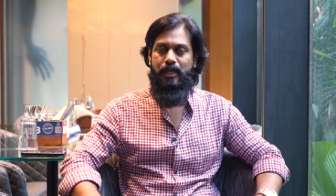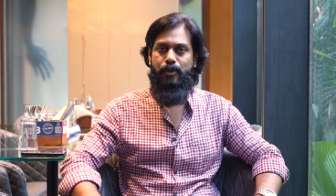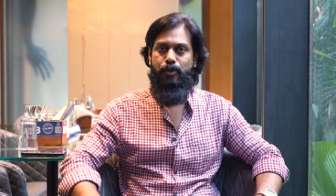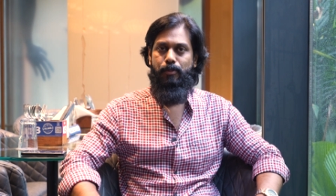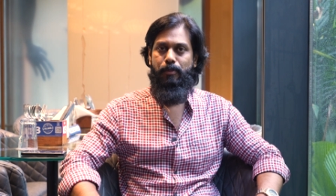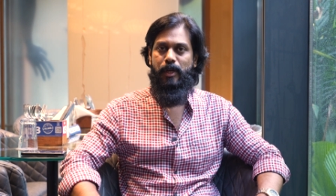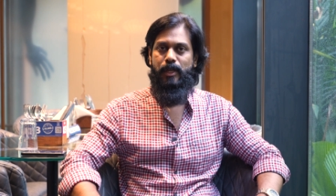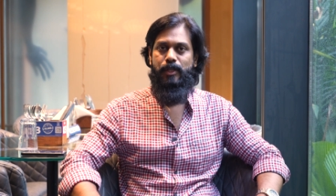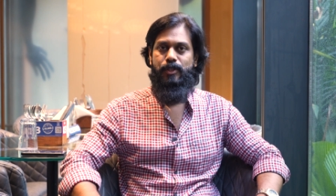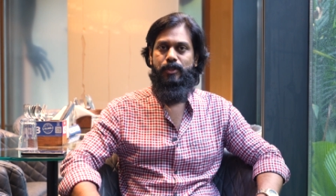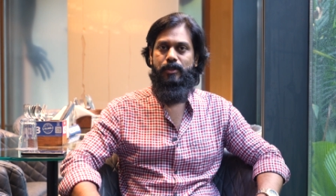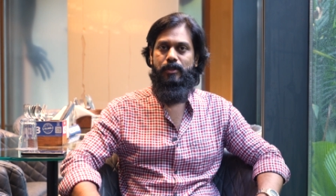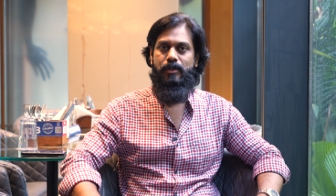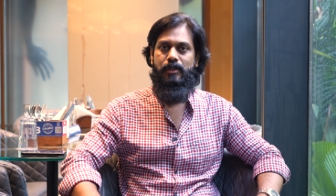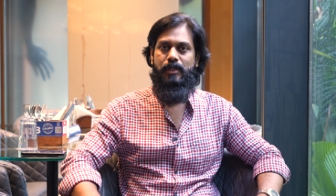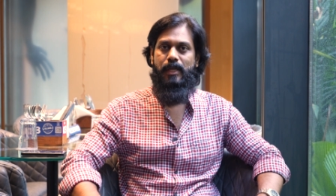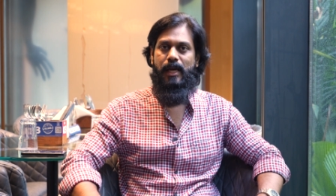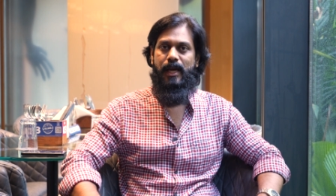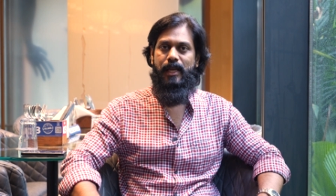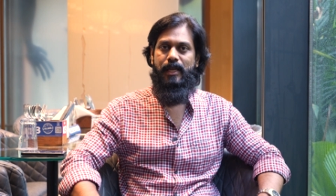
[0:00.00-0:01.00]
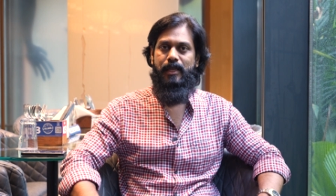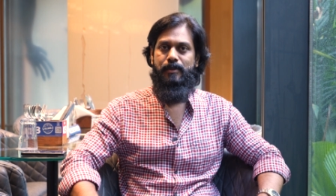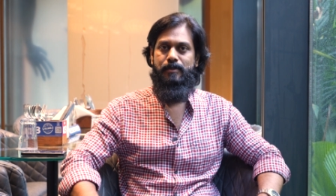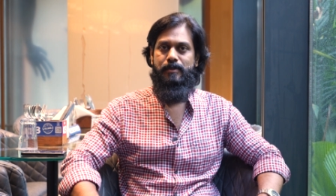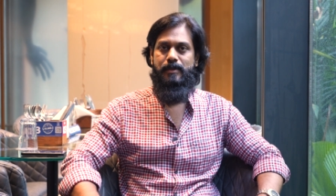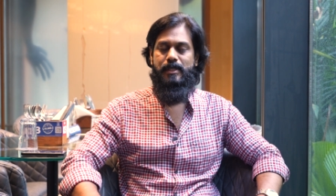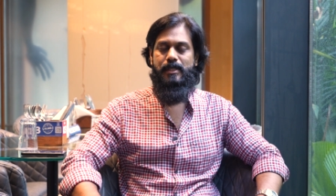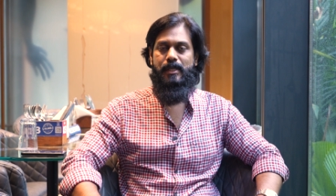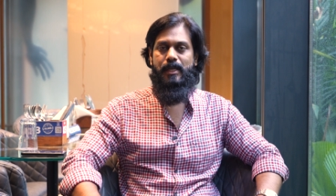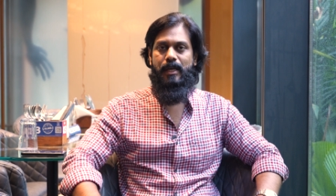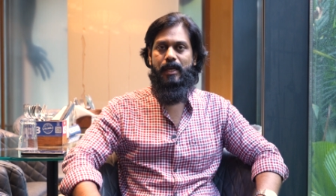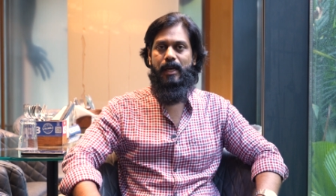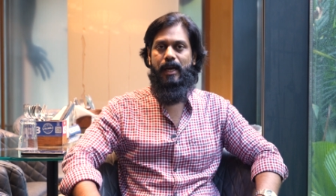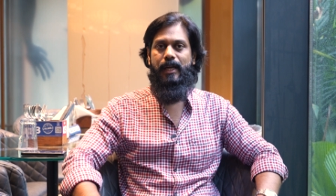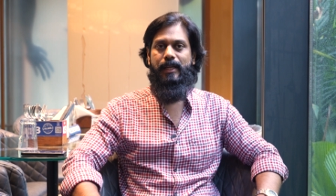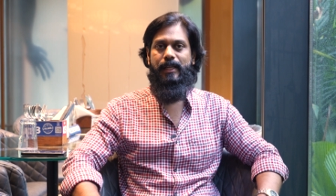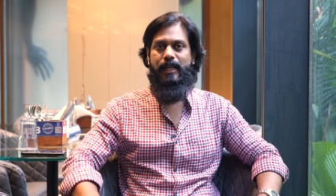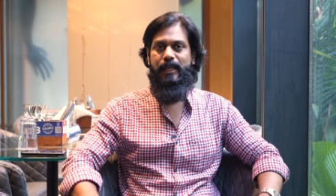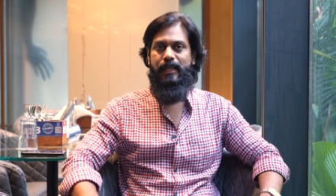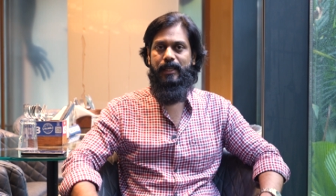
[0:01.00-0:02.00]
to make sure the alums
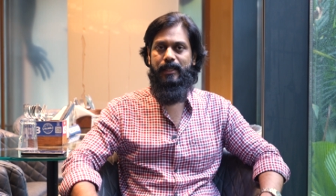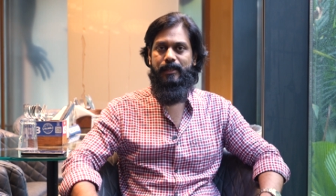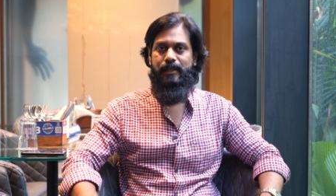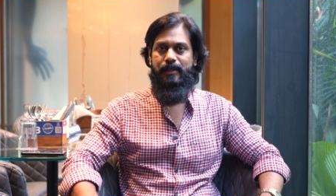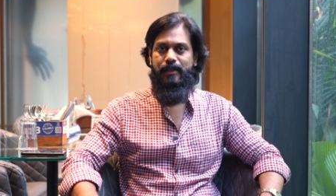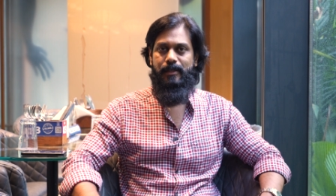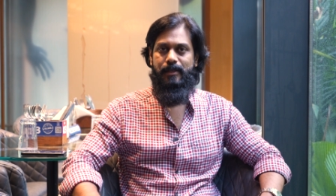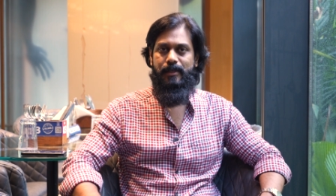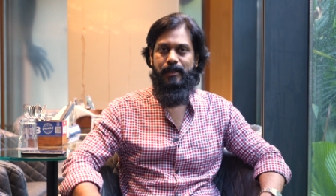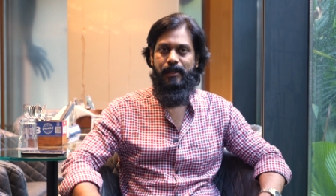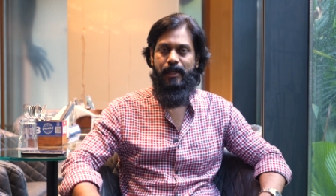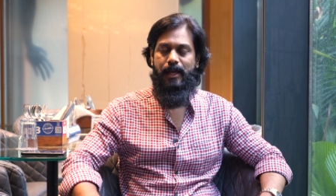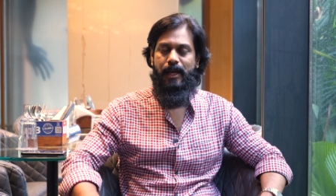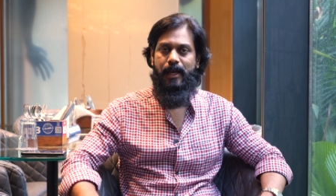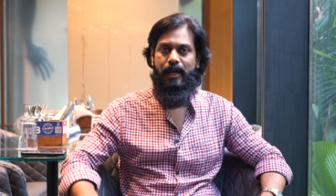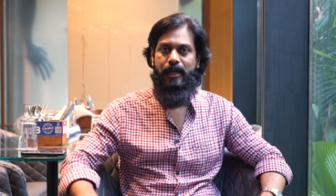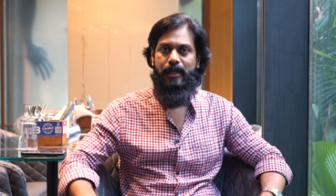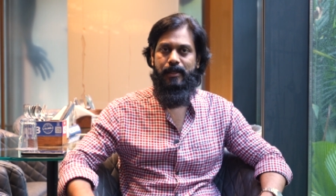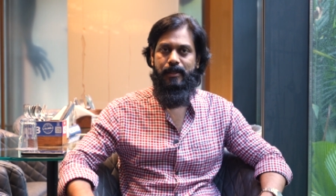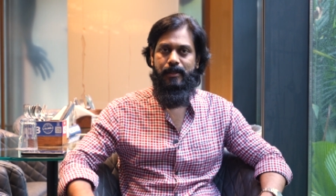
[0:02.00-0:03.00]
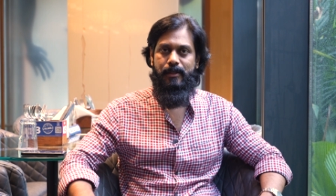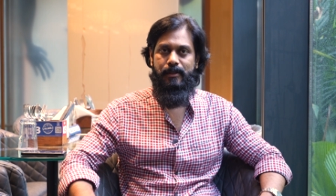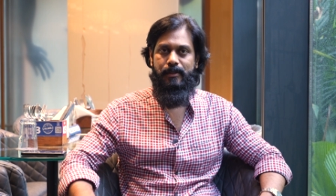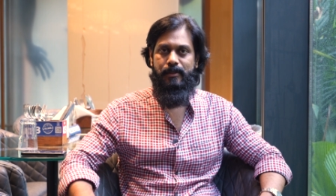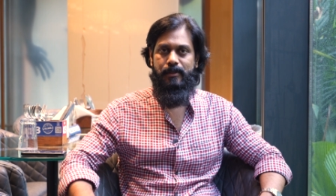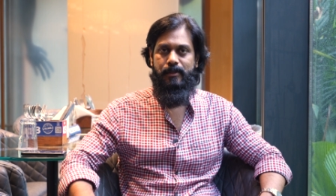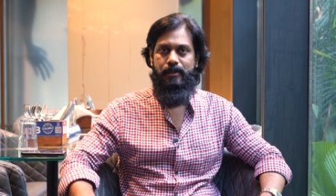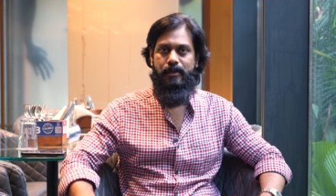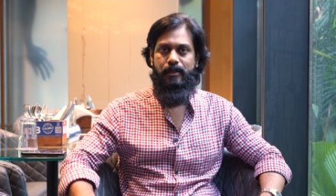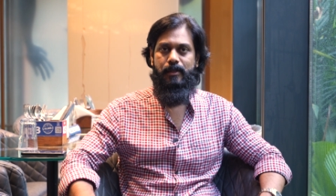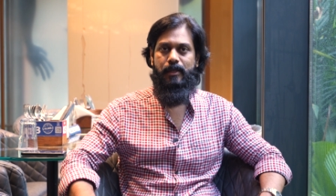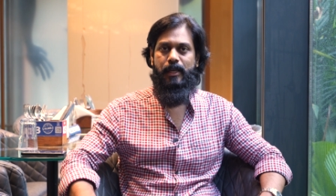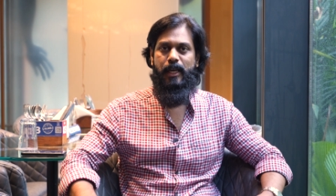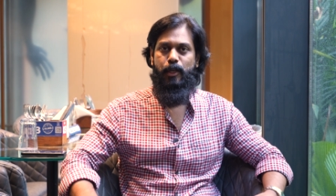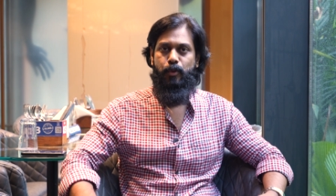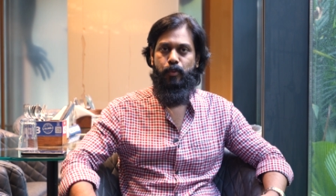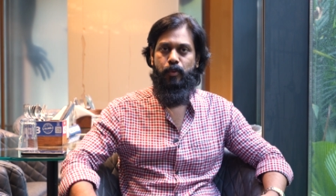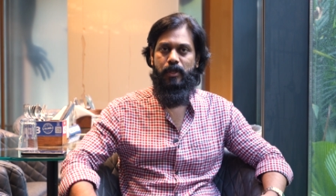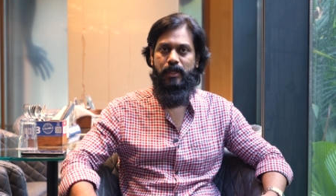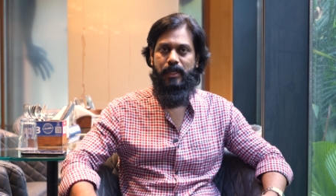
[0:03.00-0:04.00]
are connected and
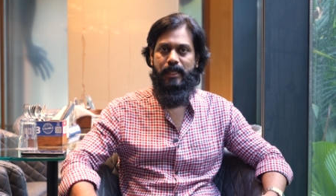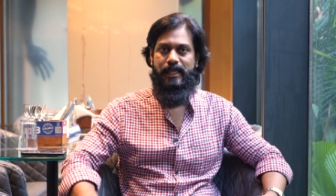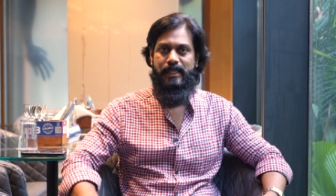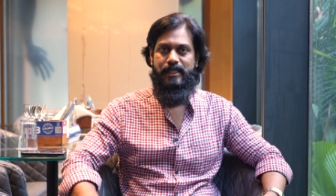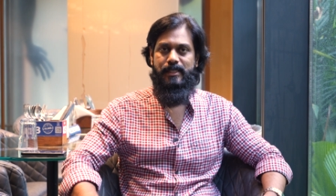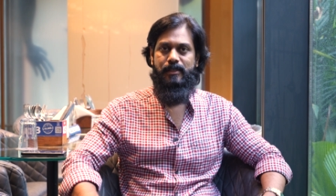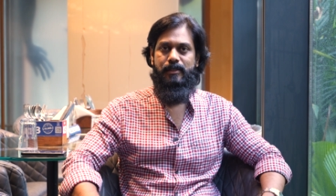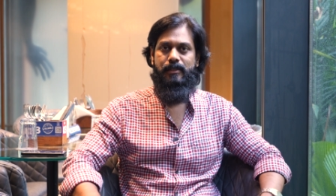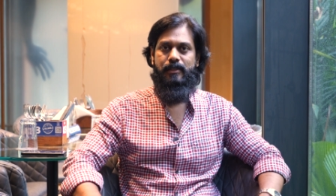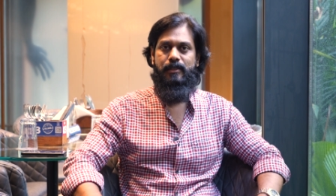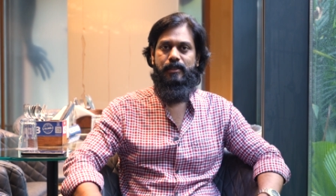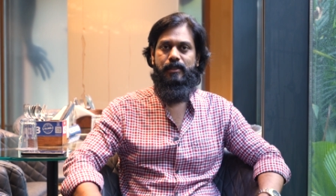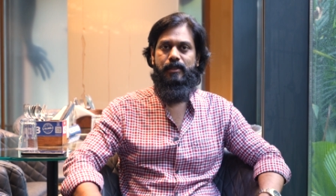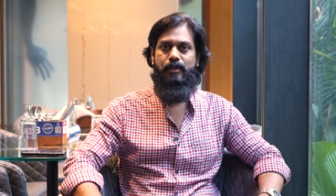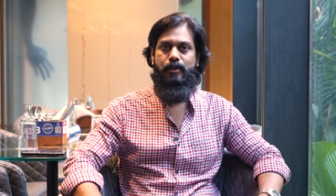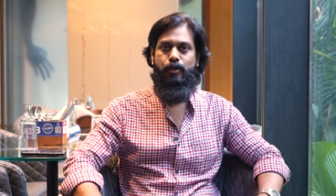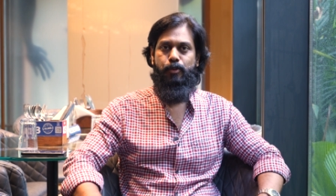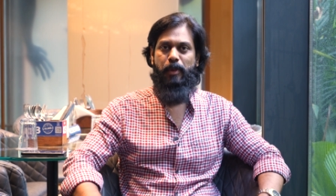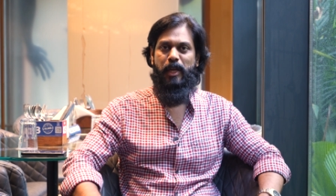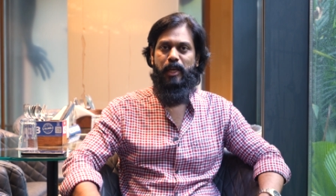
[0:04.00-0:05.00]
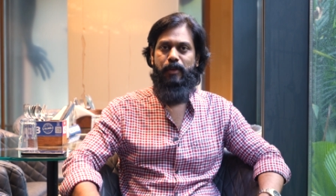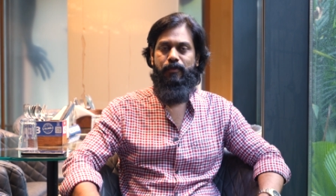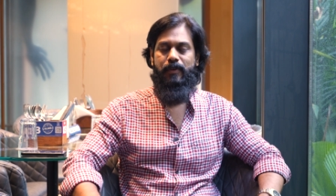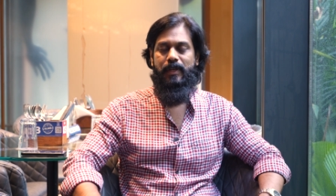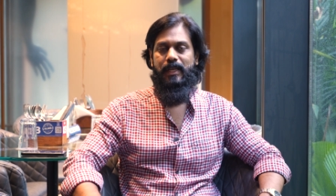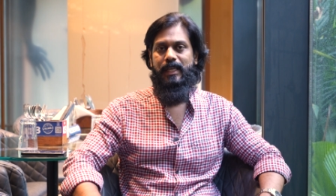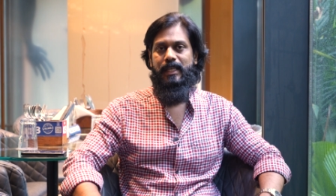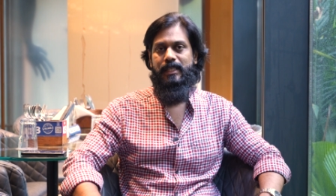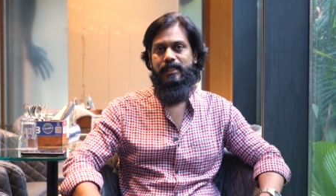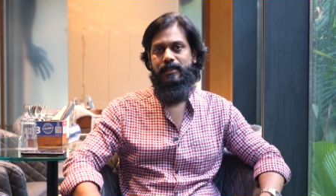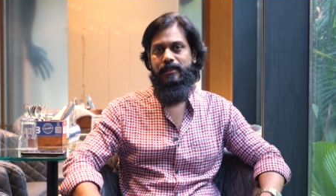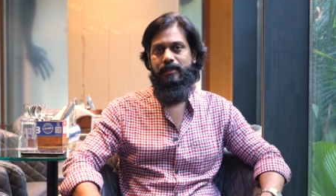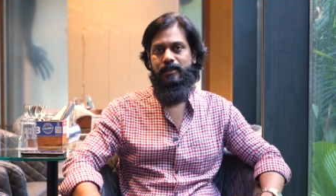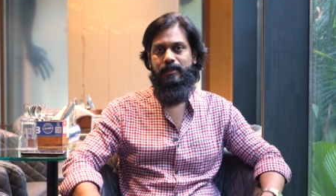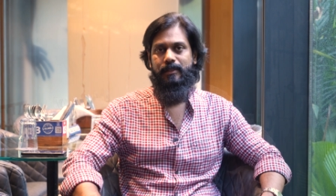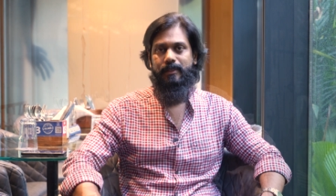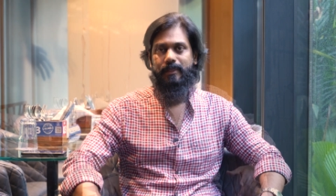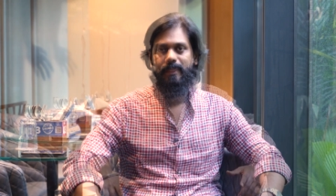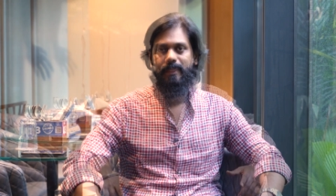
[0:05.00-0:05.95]
network each other to benefit each other.